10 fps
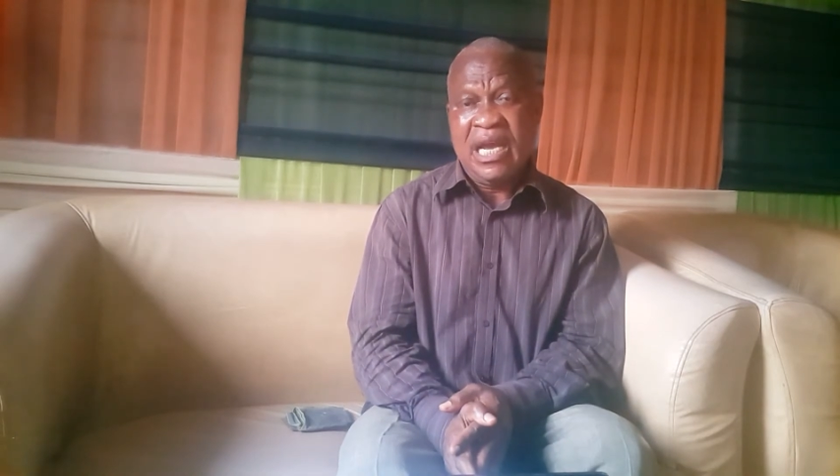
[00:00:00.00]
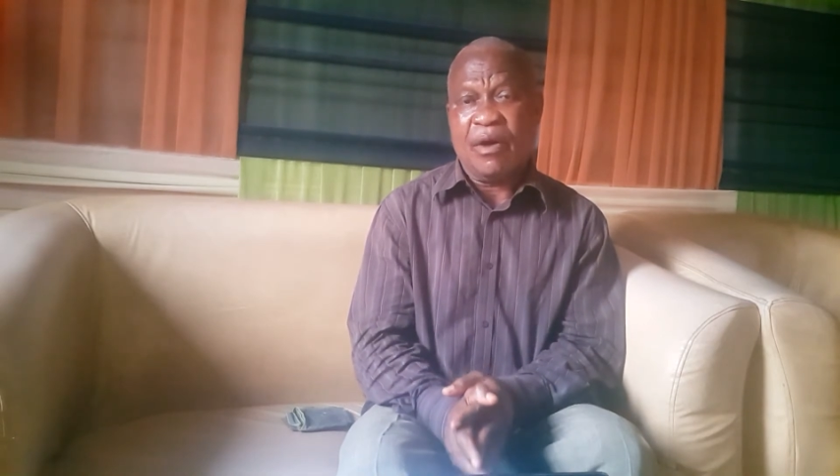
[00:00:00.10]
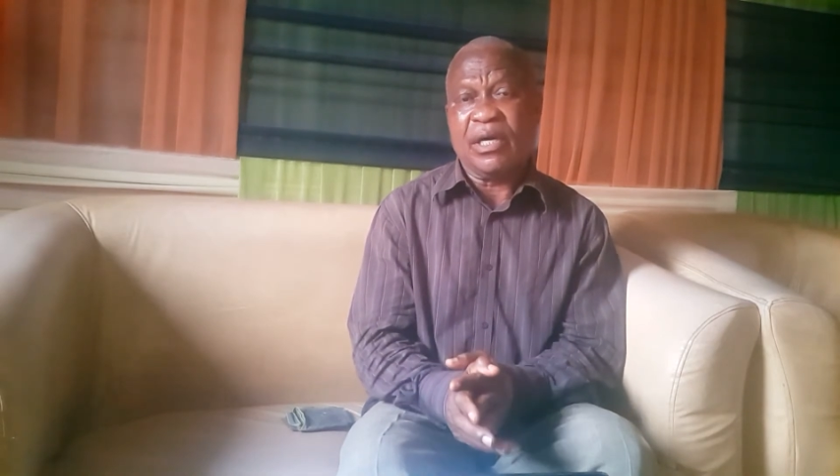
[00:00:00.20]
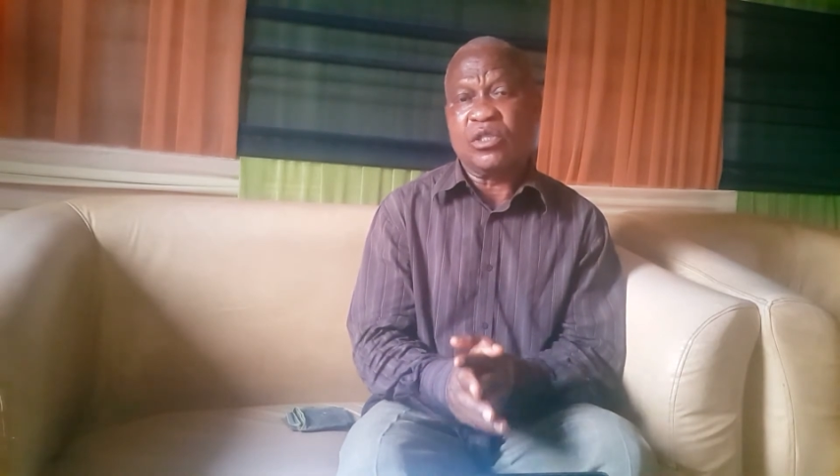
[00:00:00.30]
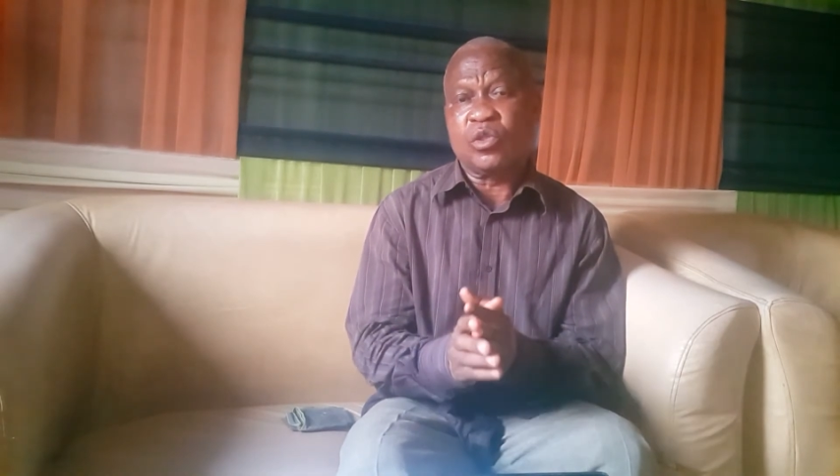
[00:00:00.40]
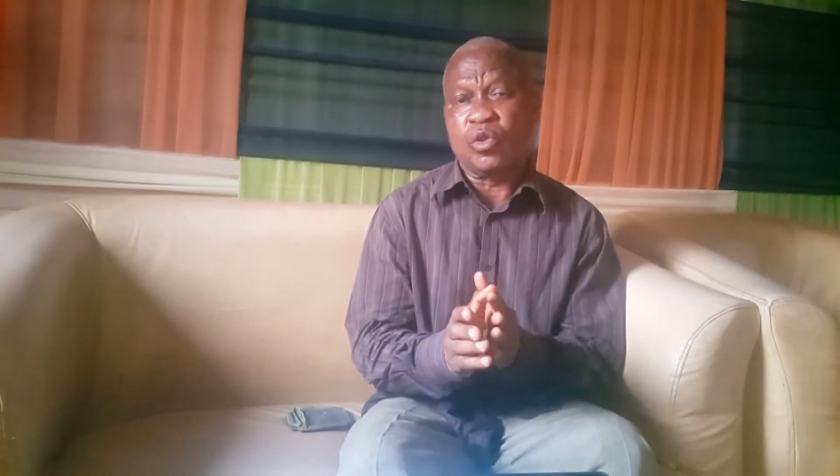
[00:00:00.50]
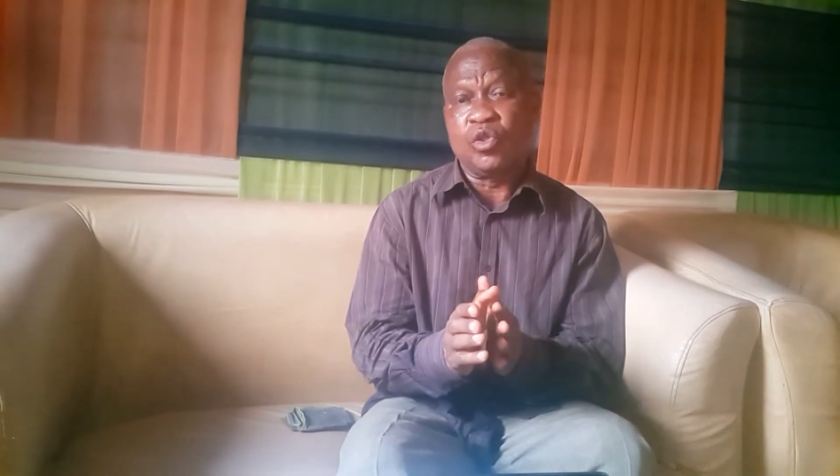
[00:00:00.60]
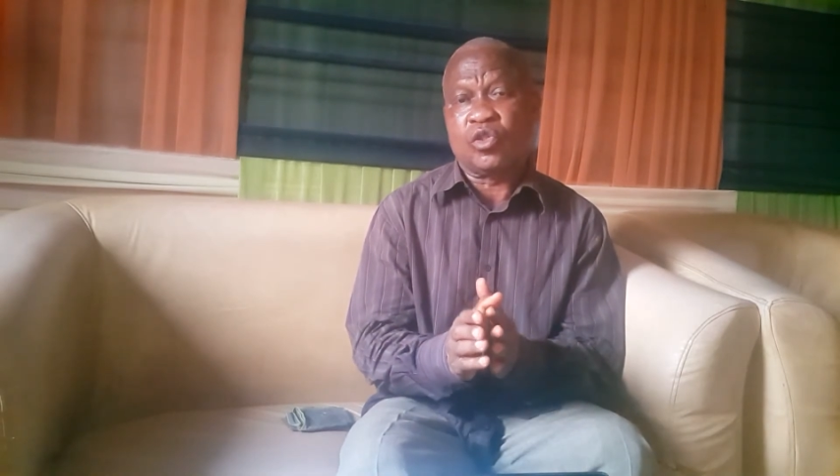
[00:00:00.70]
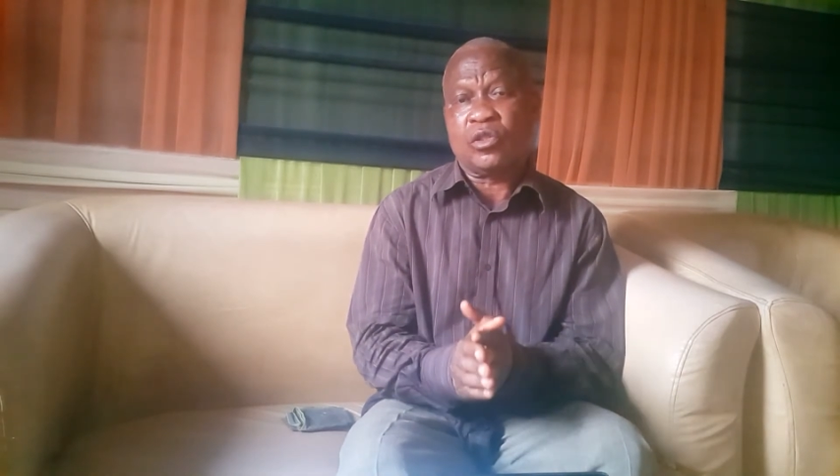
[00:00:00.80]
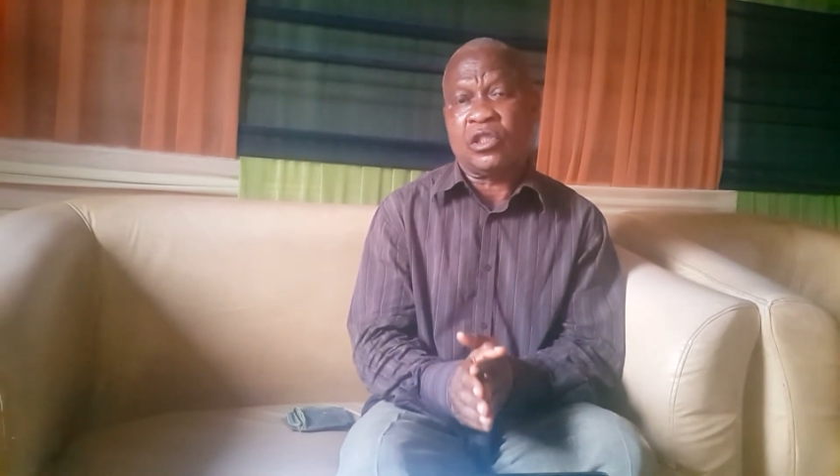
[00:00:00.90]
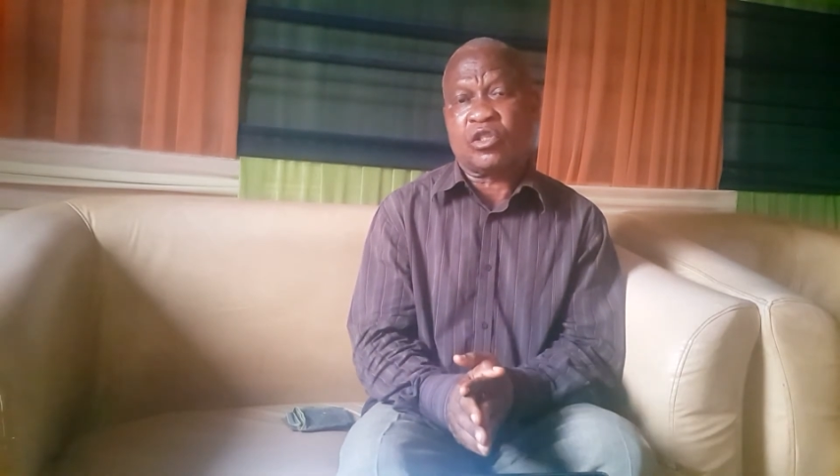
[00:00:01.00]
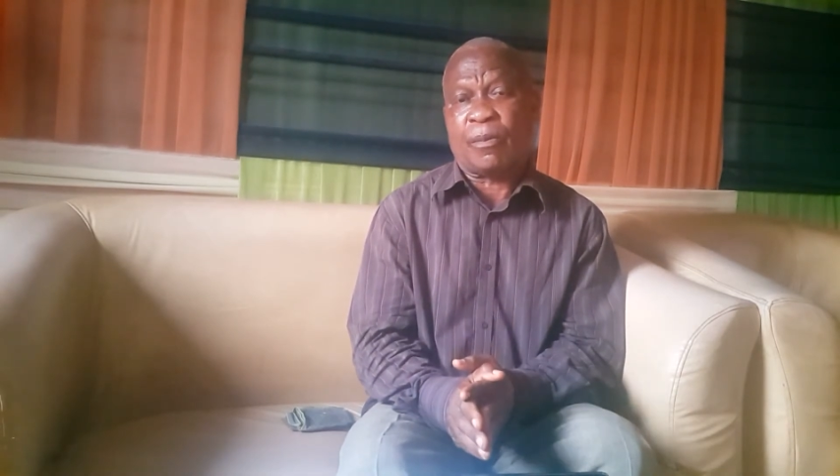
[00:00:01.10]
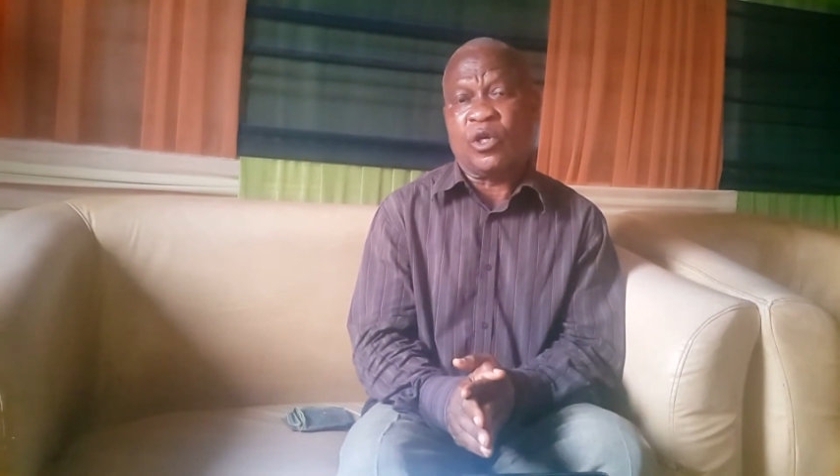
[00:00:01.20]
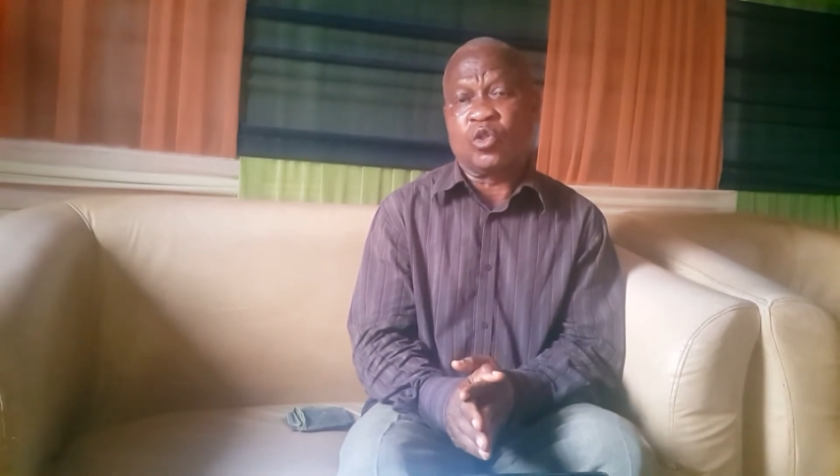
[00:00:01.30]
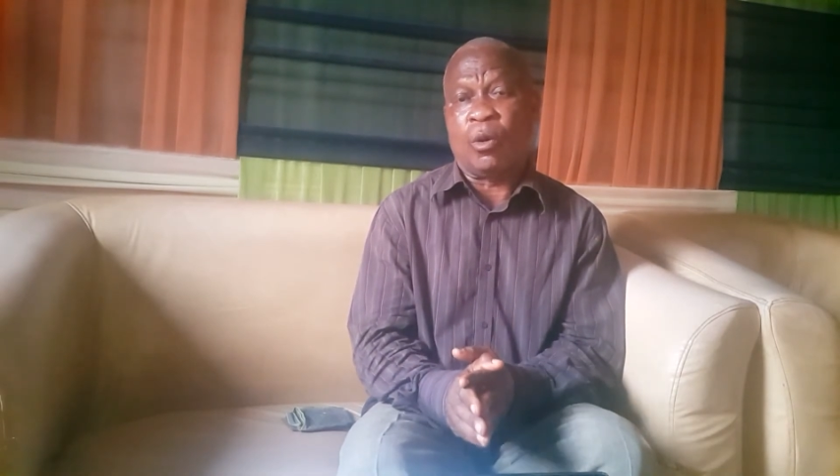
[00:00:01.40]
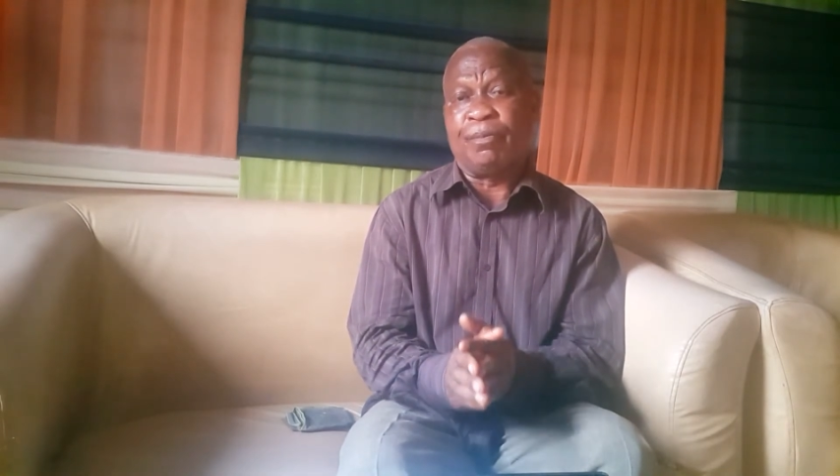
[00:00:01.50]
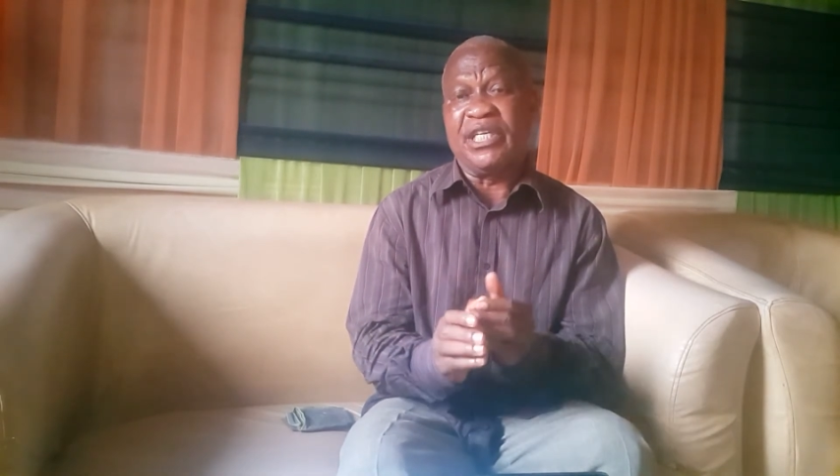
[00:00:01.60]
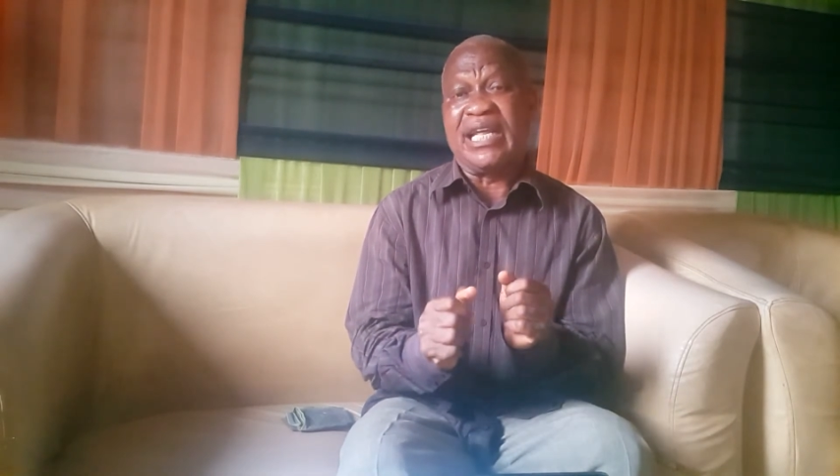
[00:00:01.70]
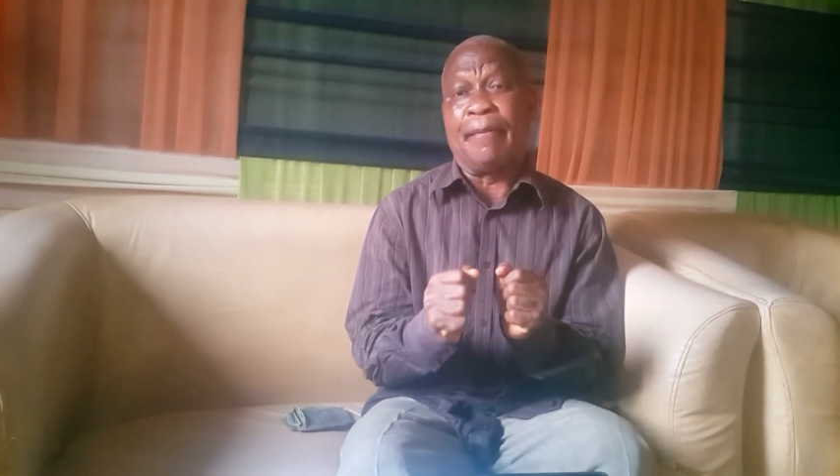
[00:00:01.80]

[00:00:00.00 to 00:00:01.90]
I want you to use this opportunity to be